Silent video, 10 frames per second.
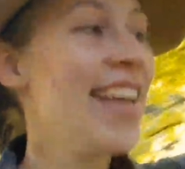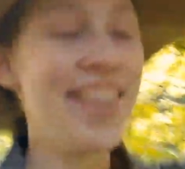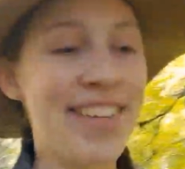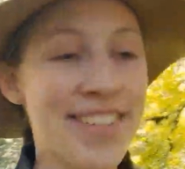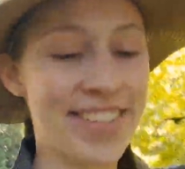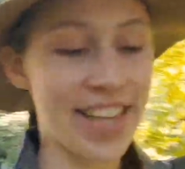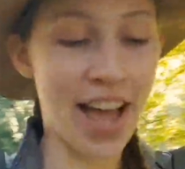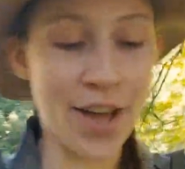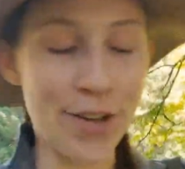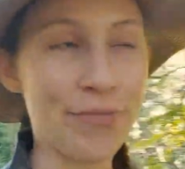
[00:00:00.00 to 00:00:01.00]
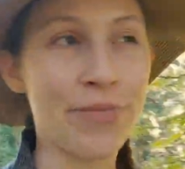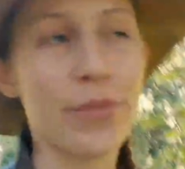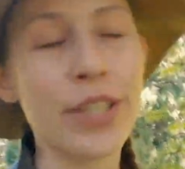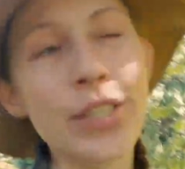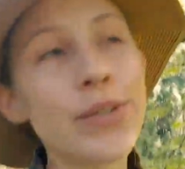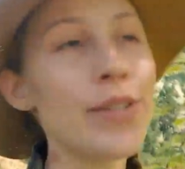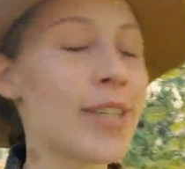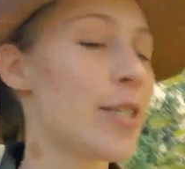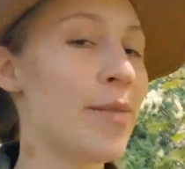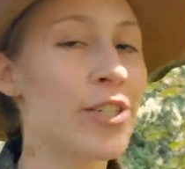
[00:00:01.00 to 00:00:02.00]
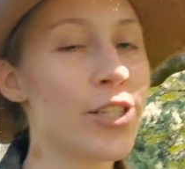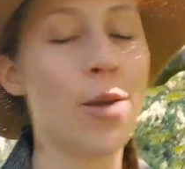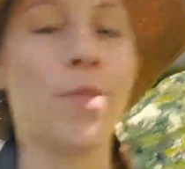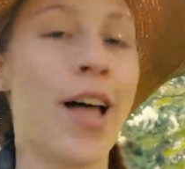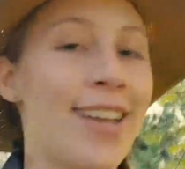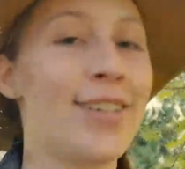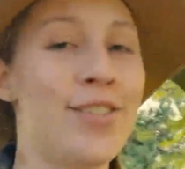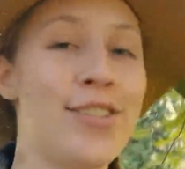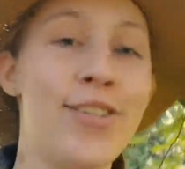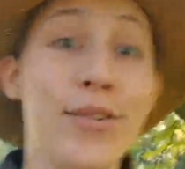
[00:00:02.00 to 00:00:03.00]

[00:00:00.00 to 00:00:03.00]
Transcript: is, um, well, this one especially applies